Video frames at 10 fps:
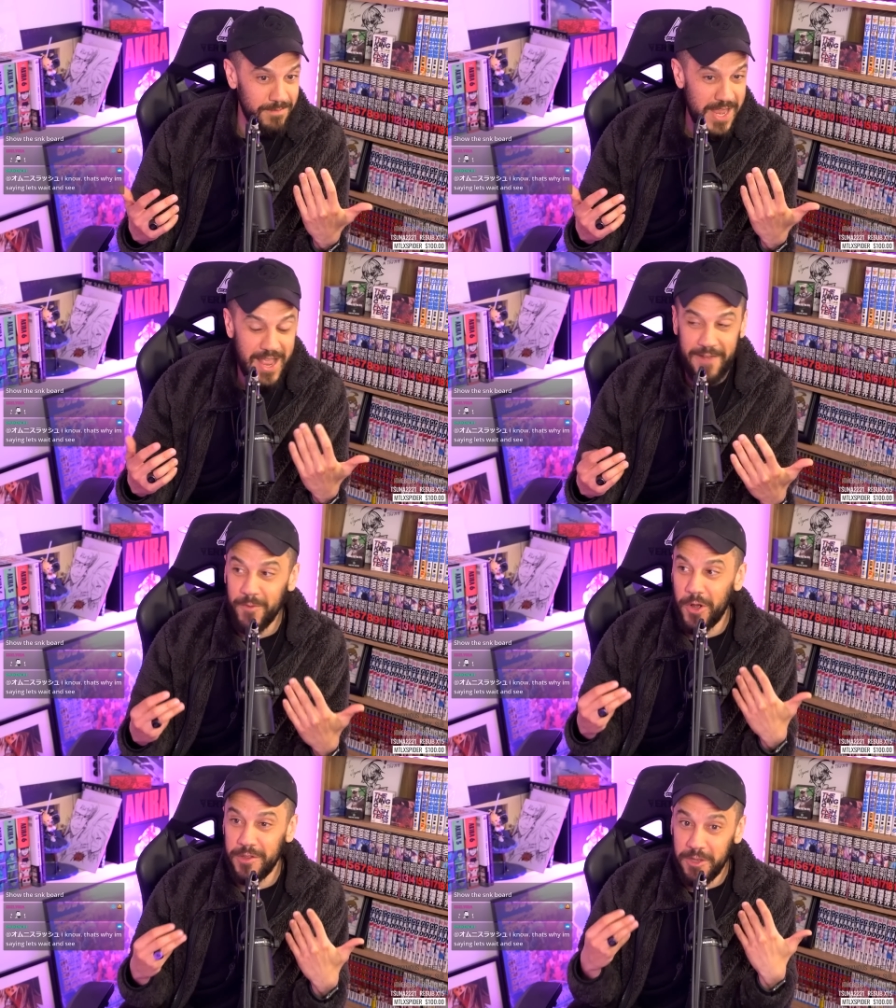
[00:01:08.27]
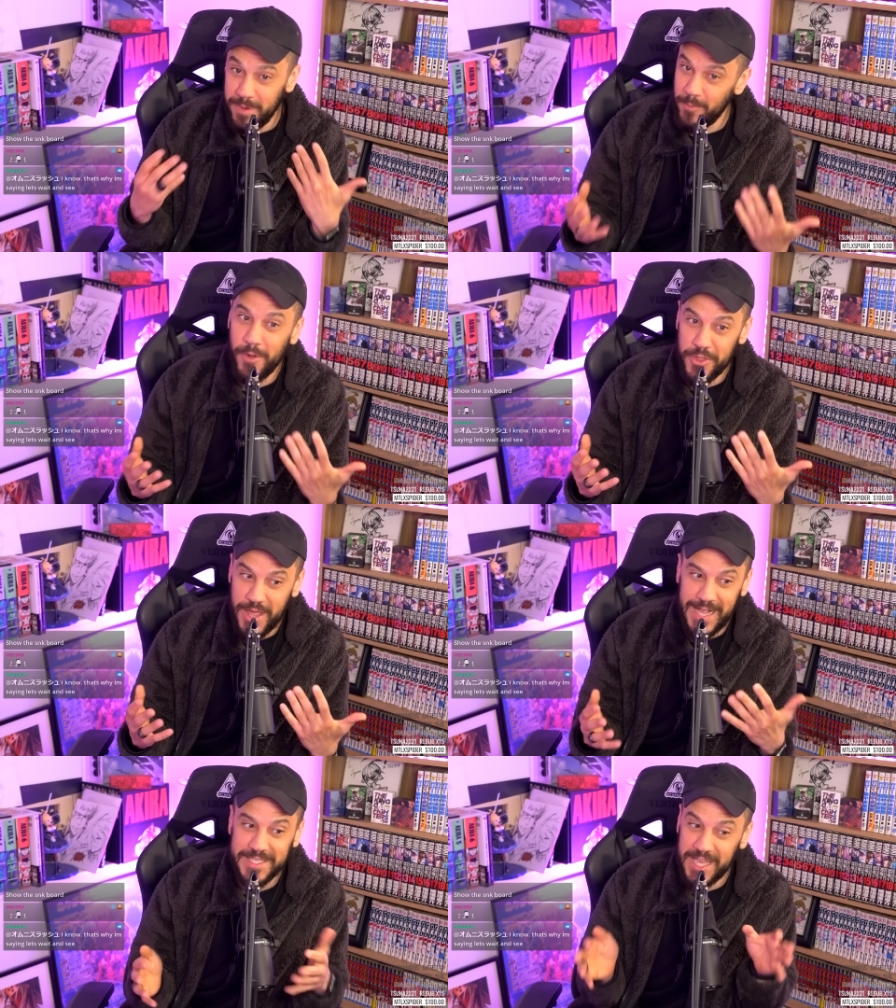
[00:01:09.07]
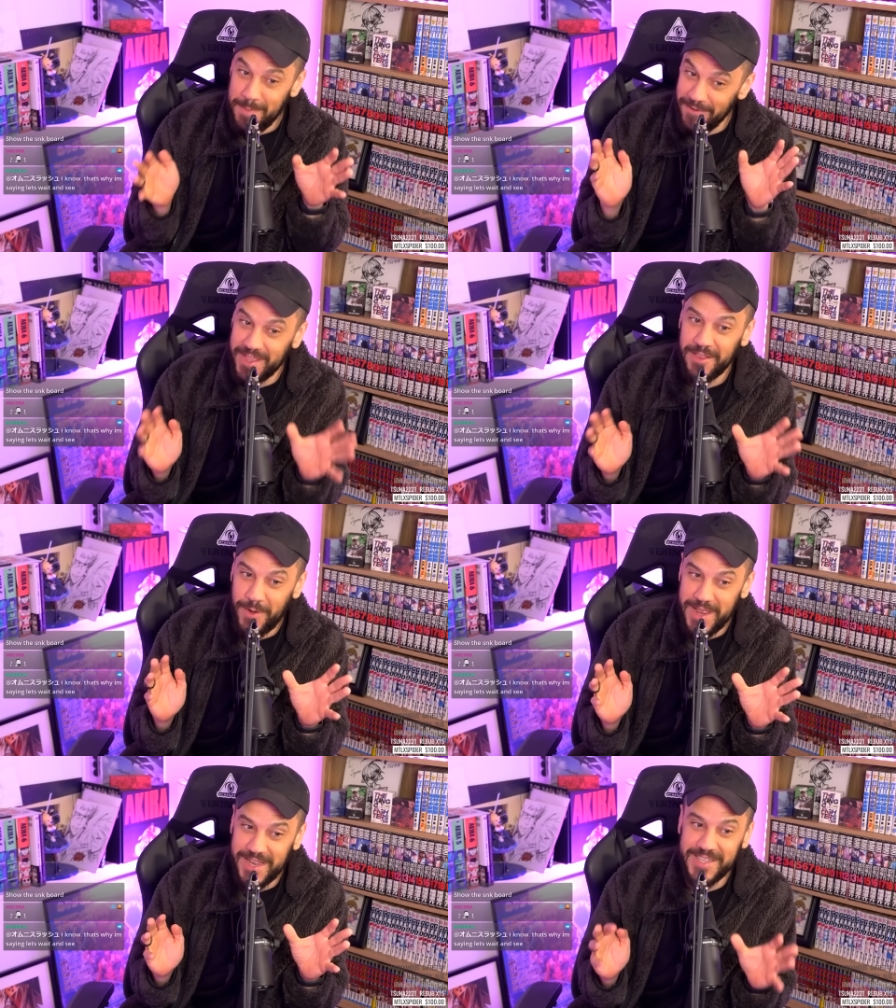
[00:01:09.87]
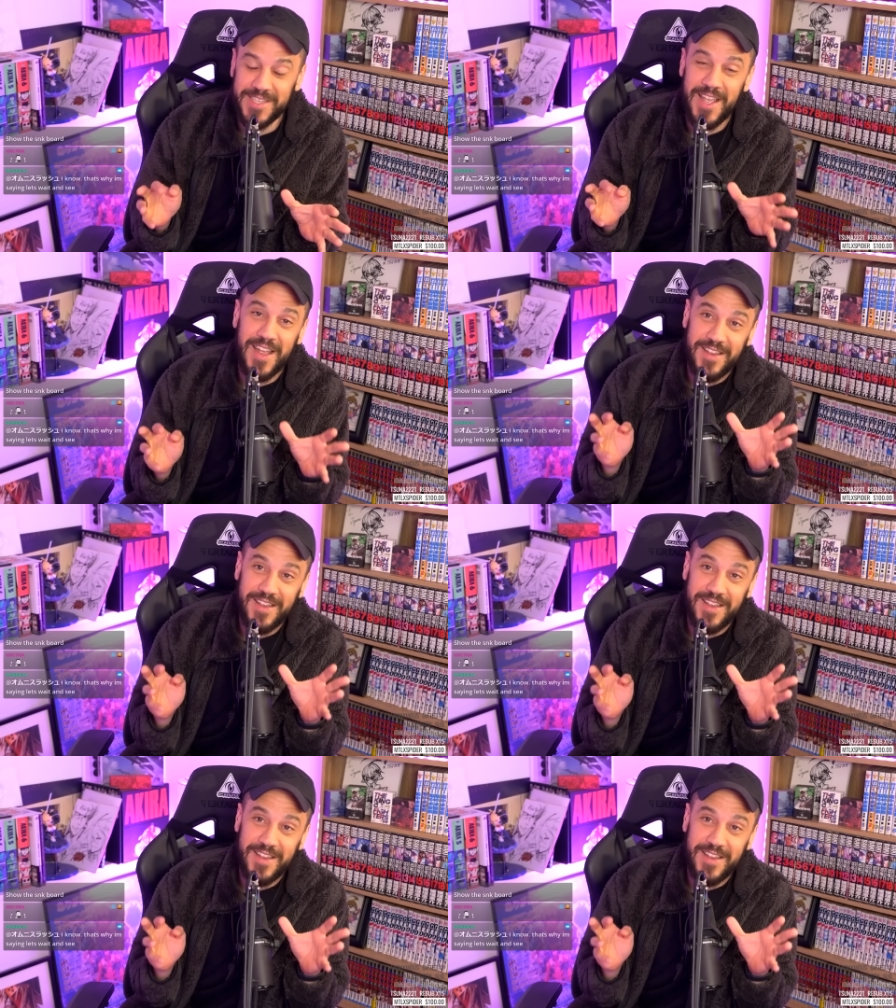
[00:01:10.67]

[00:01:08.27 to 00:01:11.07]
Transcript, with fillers: make have him call a little bit more shots, keep everything the way it is.